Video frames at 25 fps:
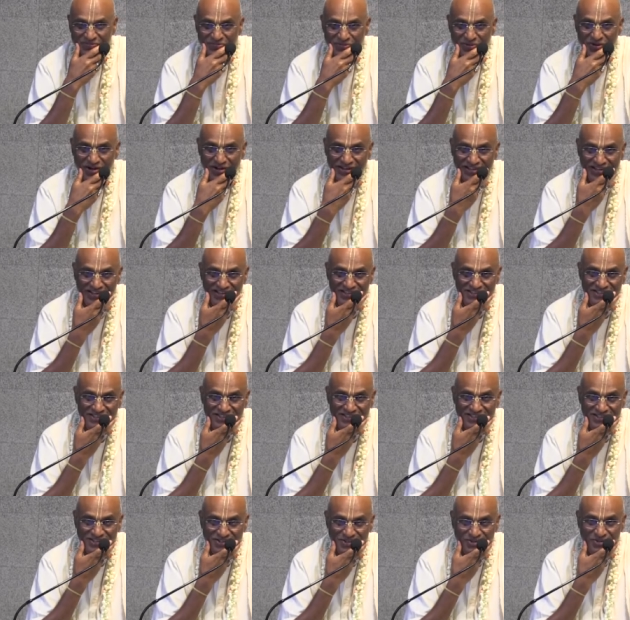Puranic
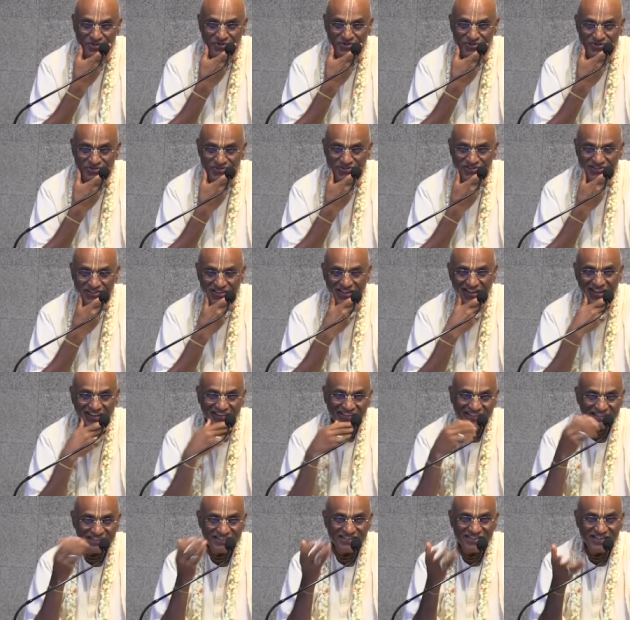history shows.
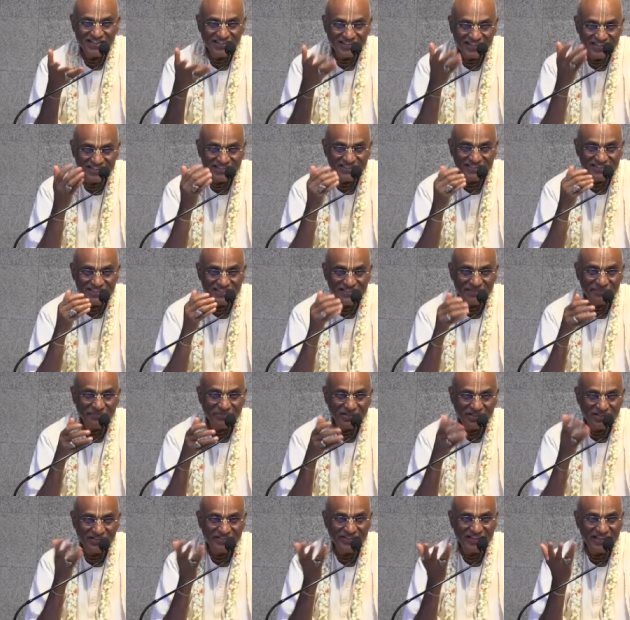And Krishna teaches them
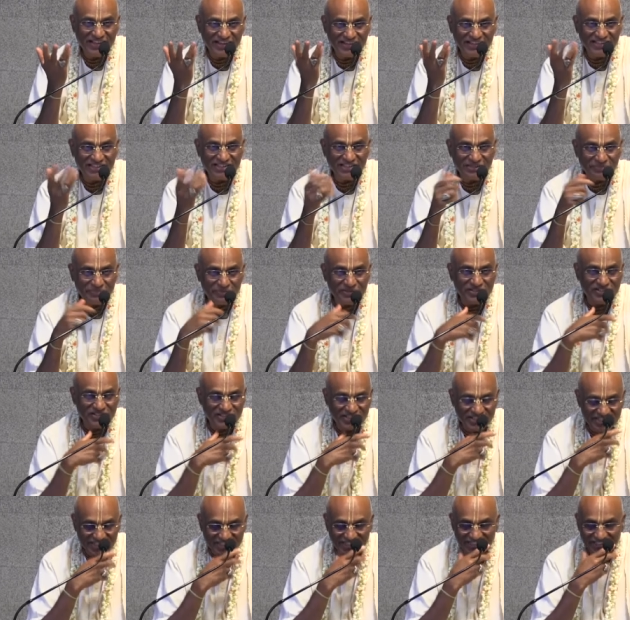because they are his
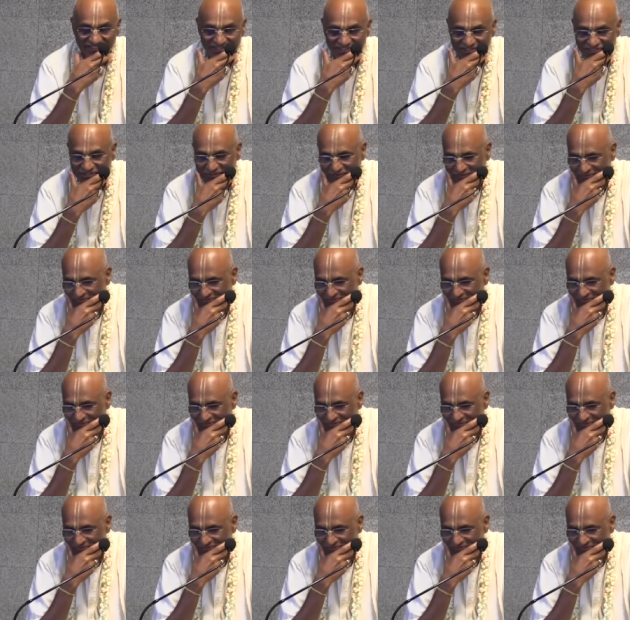representatives.